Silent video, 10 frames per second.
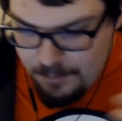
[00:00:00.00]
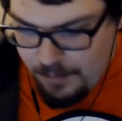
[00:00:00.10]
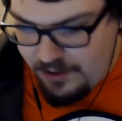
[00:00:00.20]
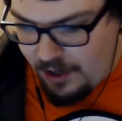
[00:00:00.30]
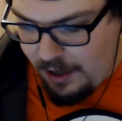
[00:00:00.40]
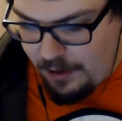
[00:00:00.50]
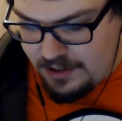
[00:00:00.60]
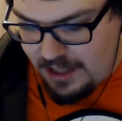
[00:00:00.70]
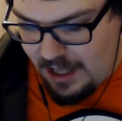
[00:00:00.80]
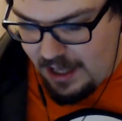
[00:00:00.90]
But Tayo
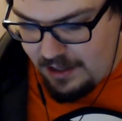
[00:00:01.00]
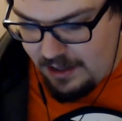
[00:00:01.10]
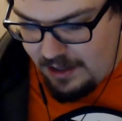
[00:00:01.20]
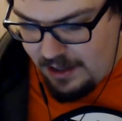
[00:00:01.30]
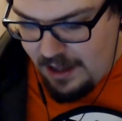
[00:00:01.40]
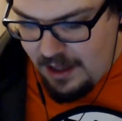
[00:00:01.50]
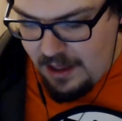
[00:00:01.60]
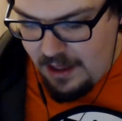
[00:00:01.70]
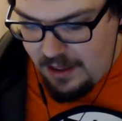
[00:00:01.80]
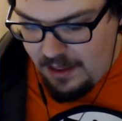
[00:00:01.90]
said,
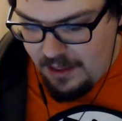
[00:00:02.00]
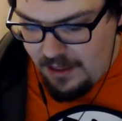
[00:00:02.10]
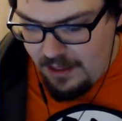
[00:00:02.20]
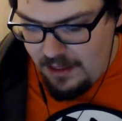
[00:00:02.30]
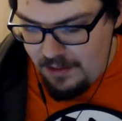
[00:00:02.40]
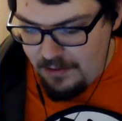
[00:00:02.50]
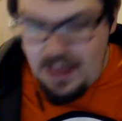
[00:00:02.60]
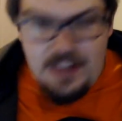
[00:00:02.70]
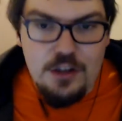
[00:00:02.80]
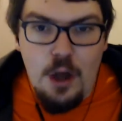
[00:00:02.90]

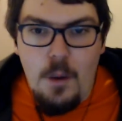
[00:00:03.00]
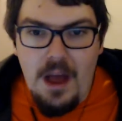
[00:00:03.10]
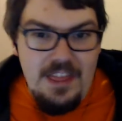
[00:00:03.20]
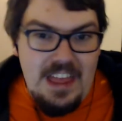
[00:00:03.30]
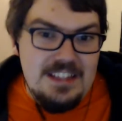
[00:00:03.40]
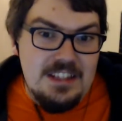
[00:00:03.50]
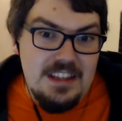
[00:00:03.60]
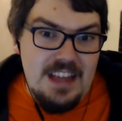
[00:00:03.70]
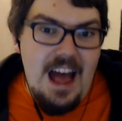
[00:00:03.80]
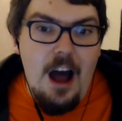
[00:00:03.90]
there's no way
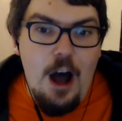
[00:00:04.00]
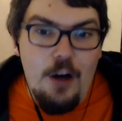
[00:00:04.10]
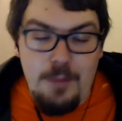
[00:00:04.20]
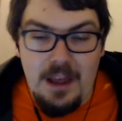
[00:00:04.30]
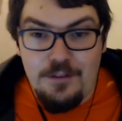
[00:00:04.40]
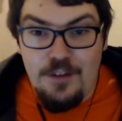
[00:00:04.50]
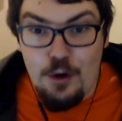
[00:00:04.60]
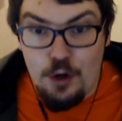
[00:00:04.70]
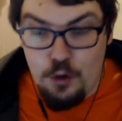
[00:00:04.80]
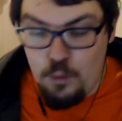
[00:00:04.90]
that half-baked
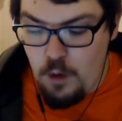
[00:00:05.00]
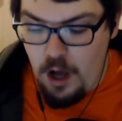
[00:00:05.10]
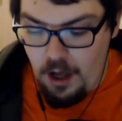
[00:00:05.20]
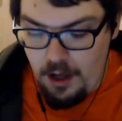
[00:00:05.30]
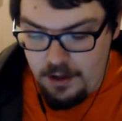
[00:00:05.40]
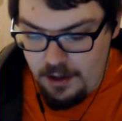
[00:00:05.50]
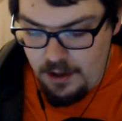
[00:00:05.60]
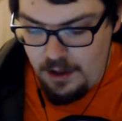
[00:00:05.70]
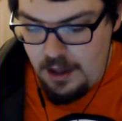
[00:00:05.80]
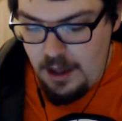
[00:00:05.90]
theory could work.
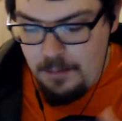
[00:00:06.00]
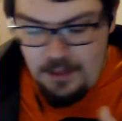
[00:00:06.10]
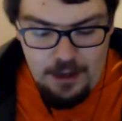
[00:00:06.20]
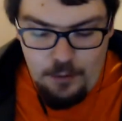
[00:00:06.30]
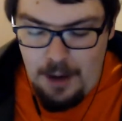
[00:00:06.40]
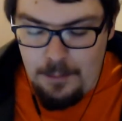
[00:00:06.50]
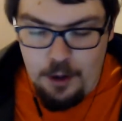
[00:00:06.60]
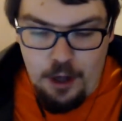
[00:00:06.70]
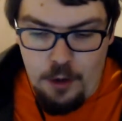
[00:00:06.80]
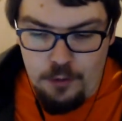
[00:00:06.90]
But then Grandpa
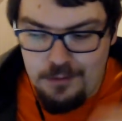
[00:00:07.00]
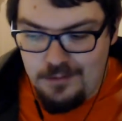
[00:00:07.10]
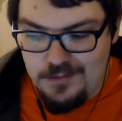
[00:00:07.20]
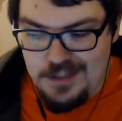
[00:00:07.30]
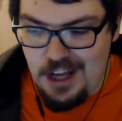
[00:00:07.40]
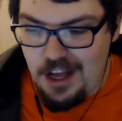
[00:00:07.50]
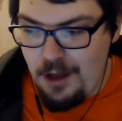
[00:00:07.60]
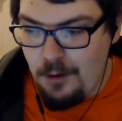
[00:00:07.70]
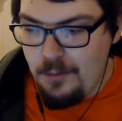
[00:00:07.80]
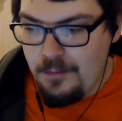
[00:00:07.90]
goes,
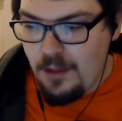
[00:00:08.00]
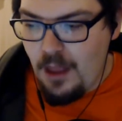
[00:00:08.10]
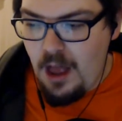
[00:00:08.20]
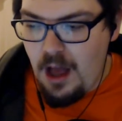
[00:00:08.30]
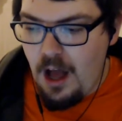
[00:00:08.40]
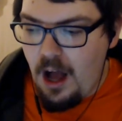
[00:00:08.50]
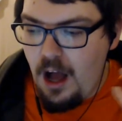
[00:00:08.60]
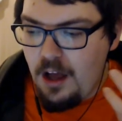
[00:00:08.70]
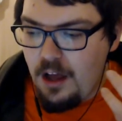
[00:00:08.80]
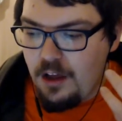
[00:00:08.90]
Tayo,
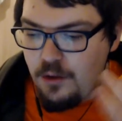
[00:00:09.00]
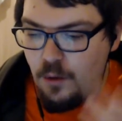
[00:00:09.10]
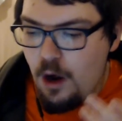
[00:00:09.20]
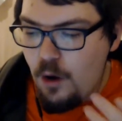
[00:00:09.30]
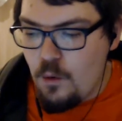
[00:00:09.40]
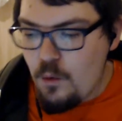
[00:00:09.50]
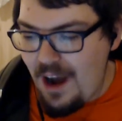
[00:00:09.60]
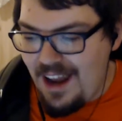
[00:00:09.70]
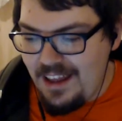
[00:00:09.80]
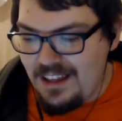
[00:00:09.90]
you are
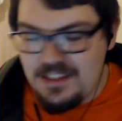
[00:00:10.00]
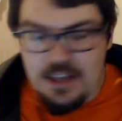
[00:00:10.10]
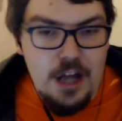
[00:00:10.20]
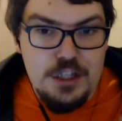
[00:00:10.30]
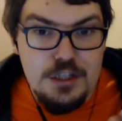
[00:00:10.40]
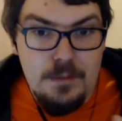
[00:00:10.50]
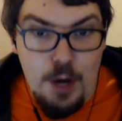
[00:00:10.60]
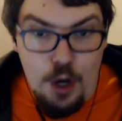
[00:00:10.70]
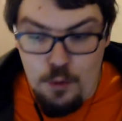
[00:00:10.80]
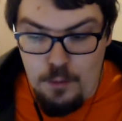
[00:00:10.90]
already starting to
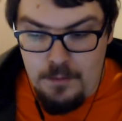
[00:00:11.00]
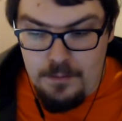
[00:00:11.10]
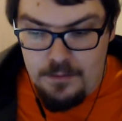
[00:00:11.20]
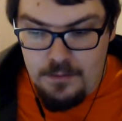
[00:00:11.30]
bloom.